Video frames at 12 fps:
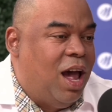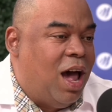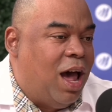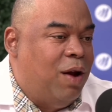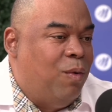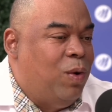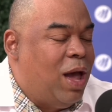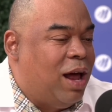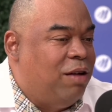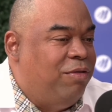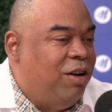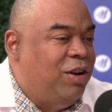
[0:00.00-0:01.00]
And we had
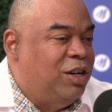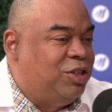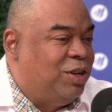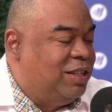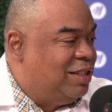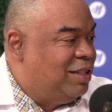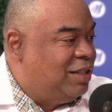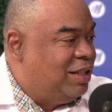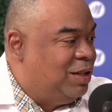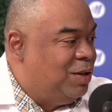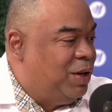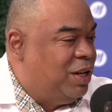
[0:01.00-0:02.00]
a very interesting
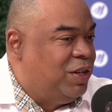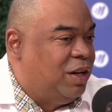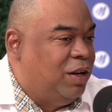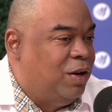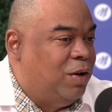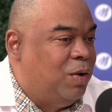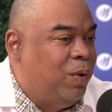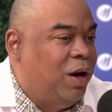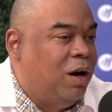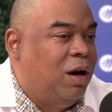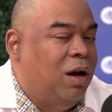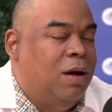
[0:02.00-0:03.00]
situation, you know,
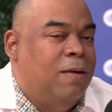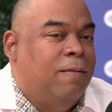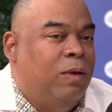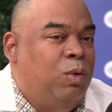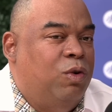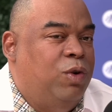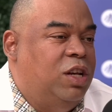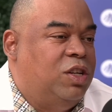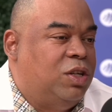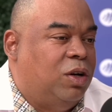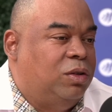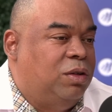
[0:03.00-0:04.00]
where we
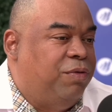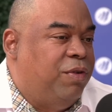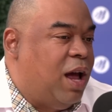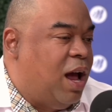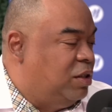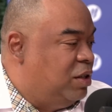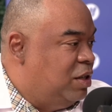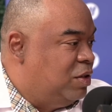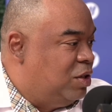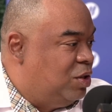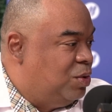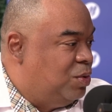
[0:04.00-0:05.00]
reached out to financial
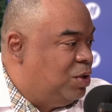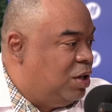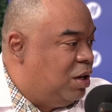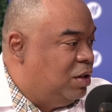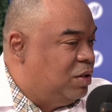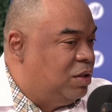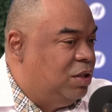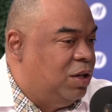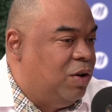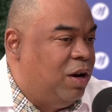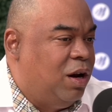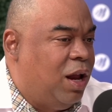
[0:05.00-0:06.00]
institutions, you
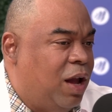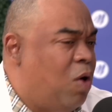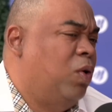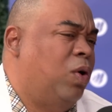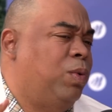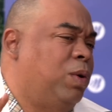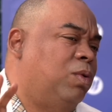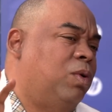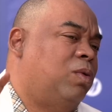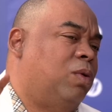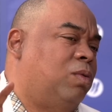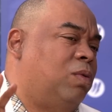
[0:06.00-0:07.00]
know, and they're like, oh no, we
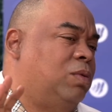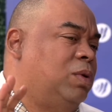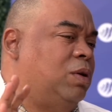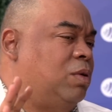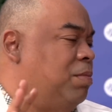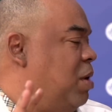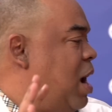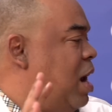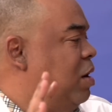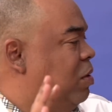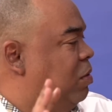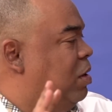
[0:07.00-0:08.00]
don't want, our
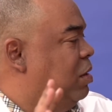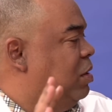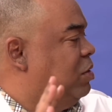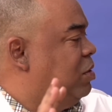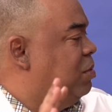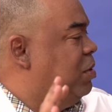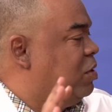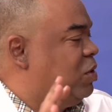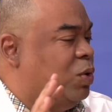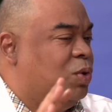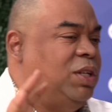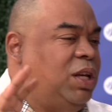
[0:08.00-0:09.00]
brand don't want, that should be
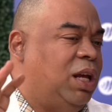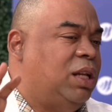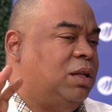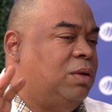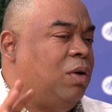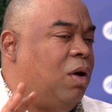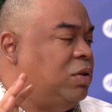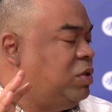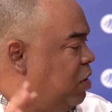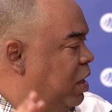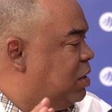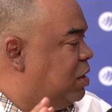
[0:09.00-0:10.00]
associated with horse
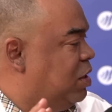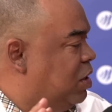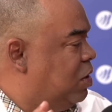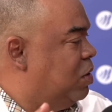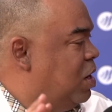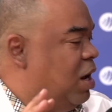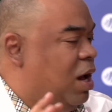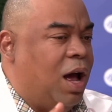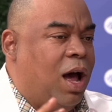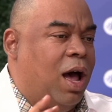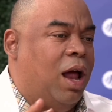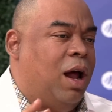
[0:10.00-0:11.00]
racing, you know?
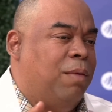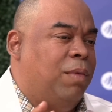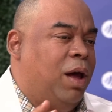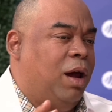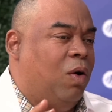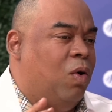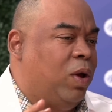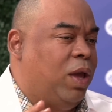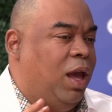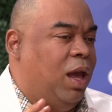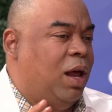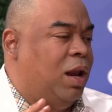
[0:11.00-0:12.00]
And I'm like,
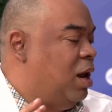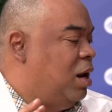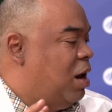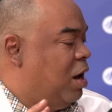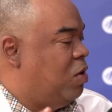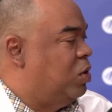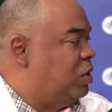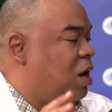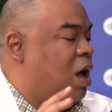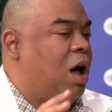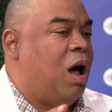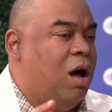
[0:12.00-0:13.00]
okay. And then I go to
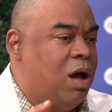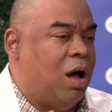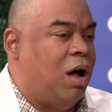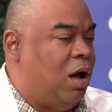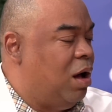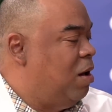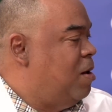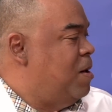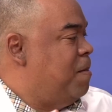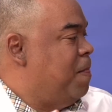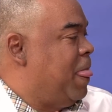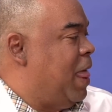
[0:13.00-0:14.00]
Hong Kong
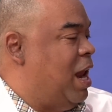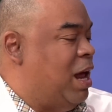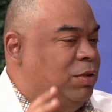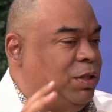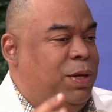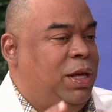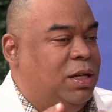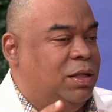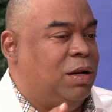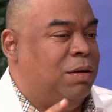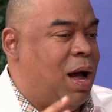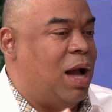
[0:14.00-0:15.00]
and I'm speaking
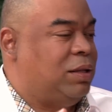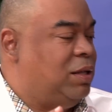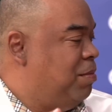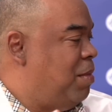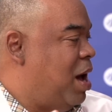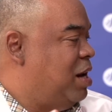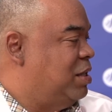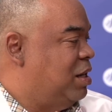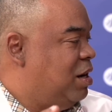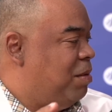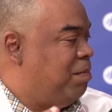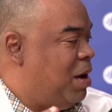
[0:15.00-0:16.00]
to the marketing
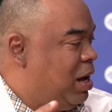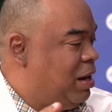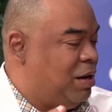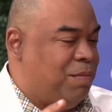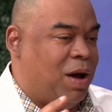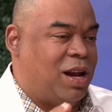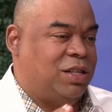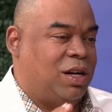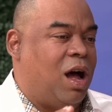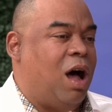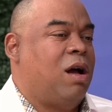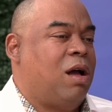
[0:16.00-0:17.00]
manager in
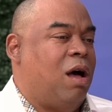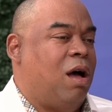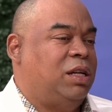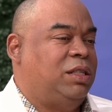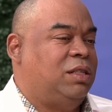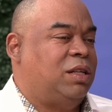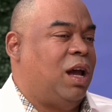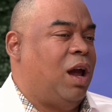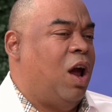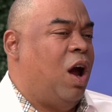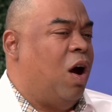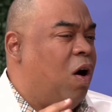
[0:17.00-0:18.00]
Hong Kong, and she's like,
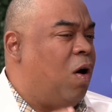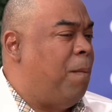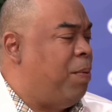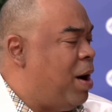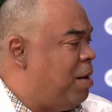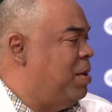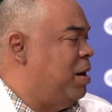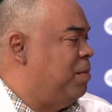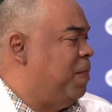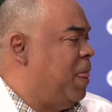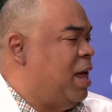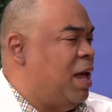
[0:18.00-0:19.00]
her
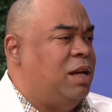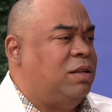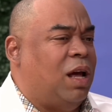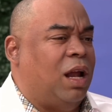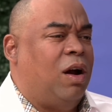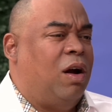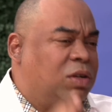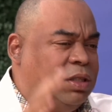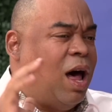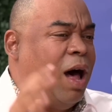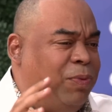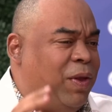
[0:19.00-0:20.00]
problem is that her
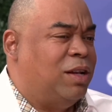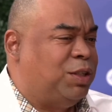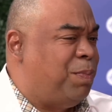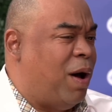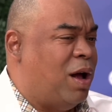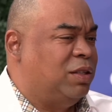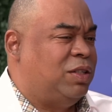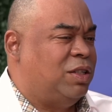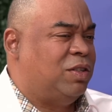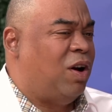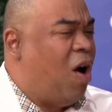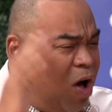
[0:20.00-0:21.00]
top 10
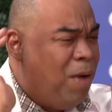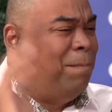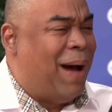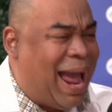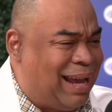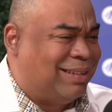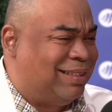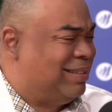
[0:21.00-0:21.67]
sponsors are all banks.